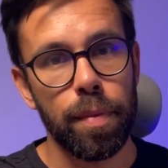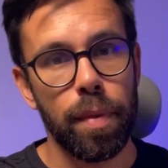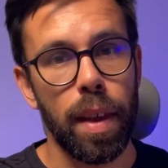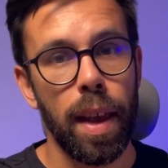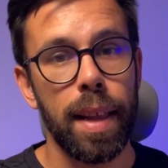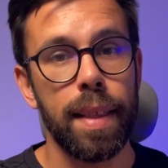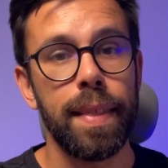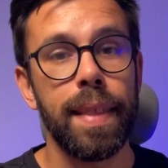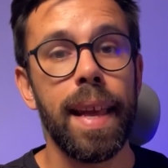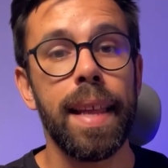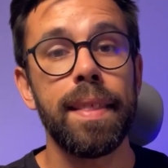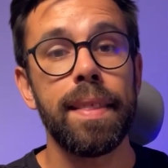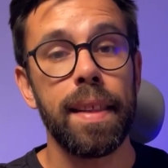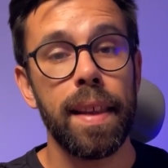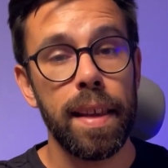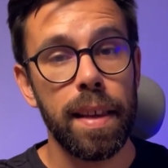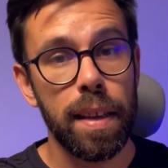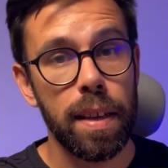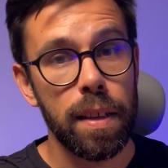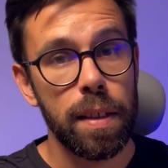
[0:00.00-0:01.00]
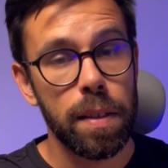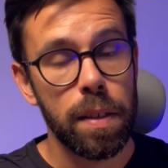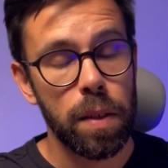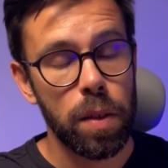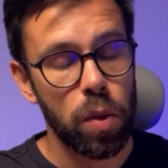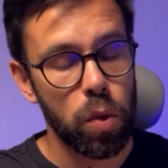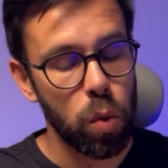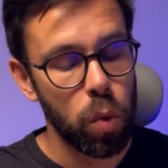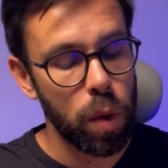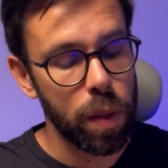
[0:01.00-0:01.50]
And that takes us
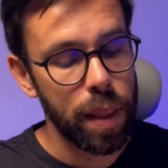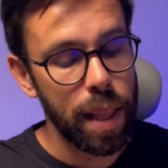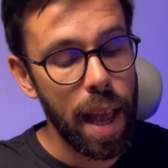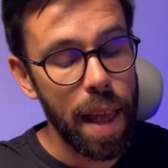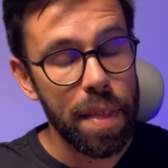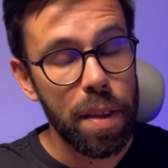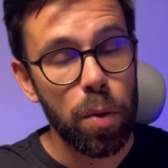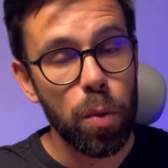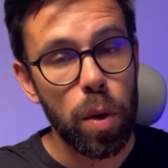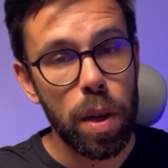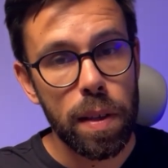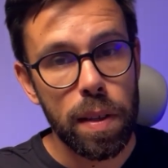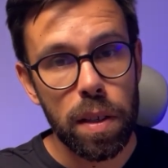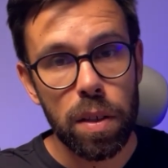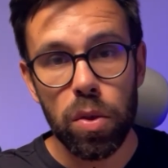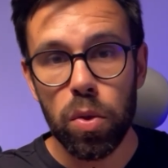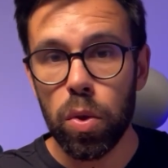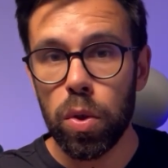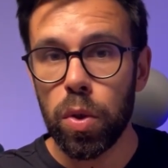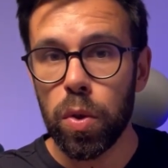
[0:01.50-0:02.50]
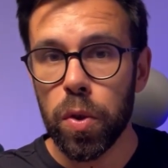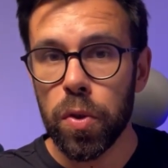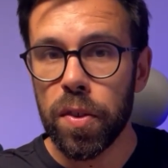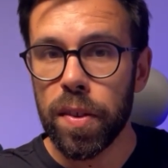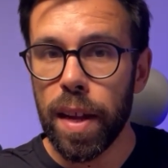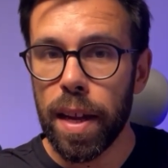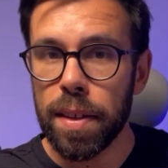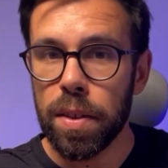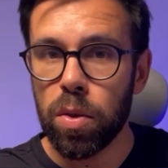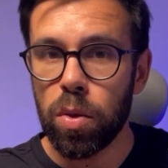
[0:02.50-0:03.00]
to another reason to use
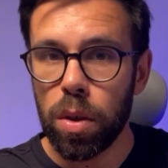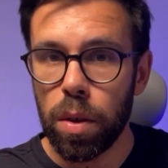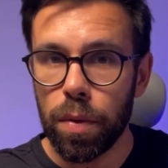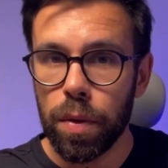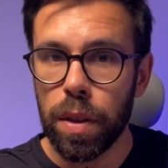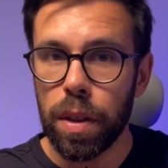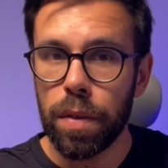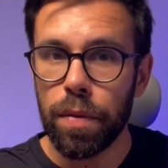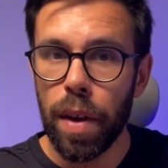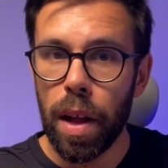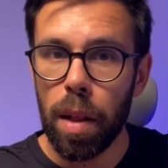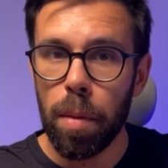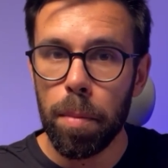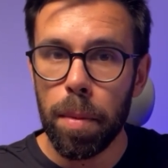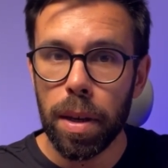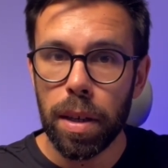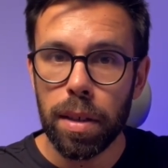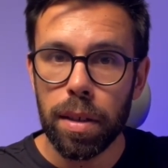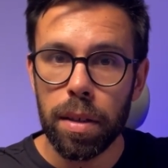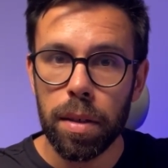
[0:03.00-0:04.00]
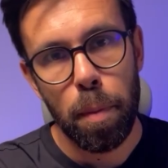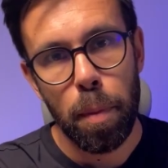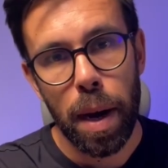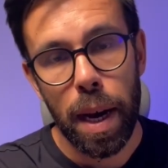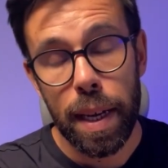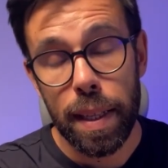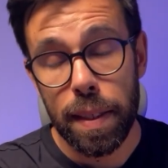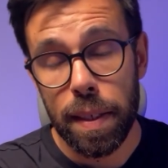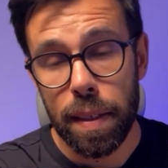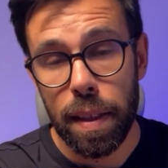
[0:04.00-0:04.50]
test-driven development. By
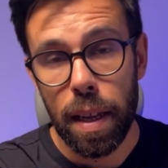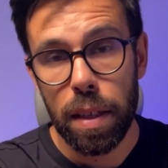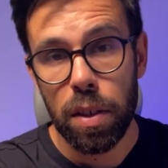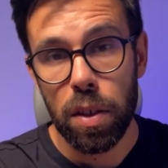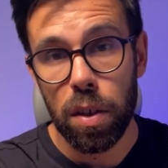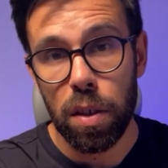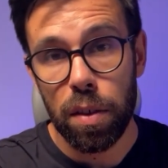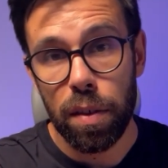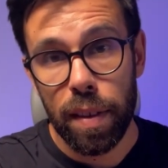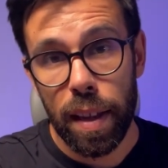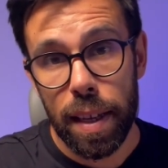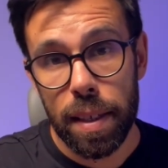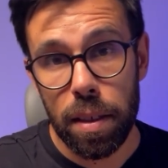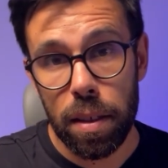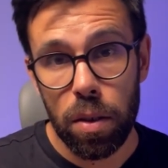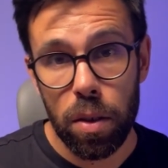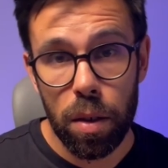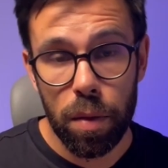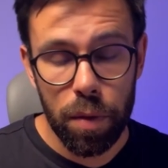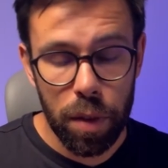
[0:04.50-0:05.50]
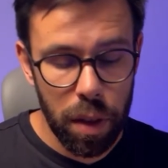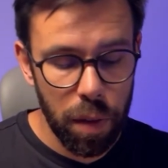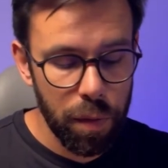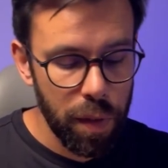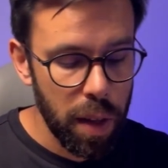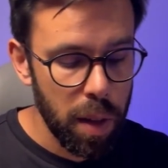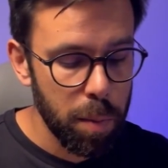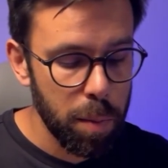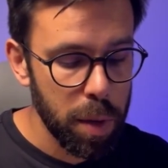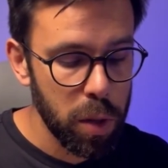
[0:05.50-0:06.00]
its nature, test-driven
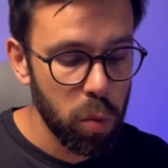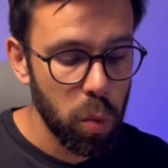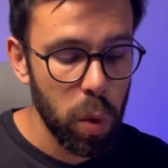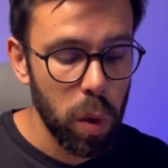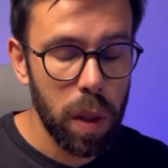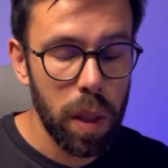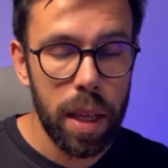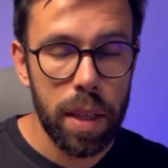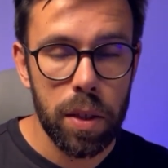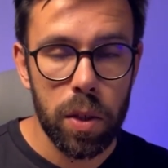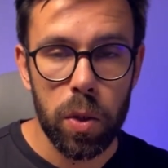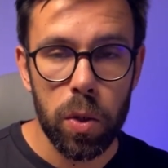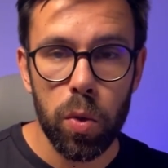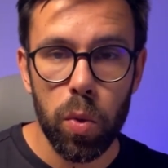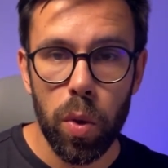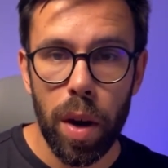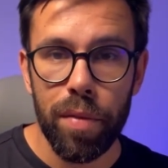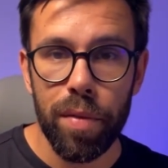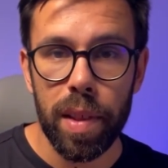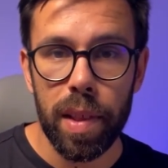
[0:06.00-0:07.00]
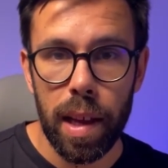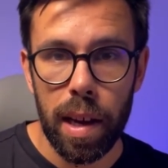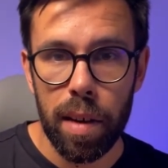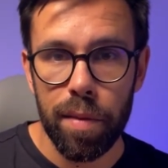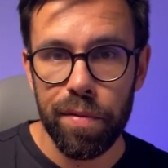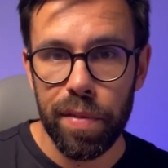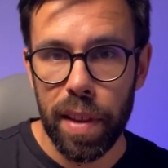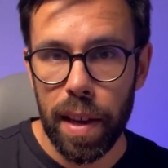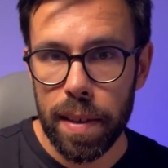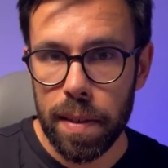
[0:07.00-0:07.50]
development will lead you to have a lot
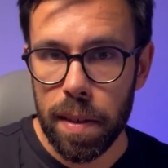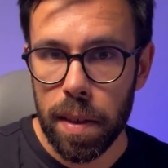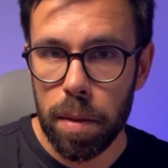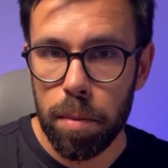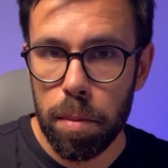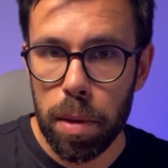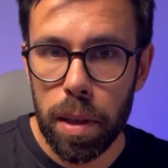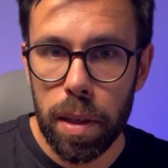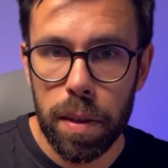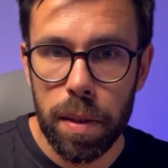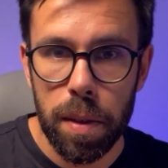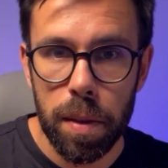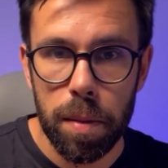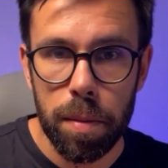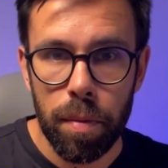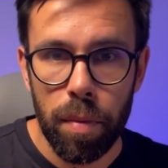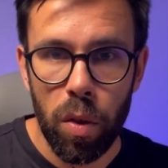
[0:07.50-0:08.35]
of tests in place.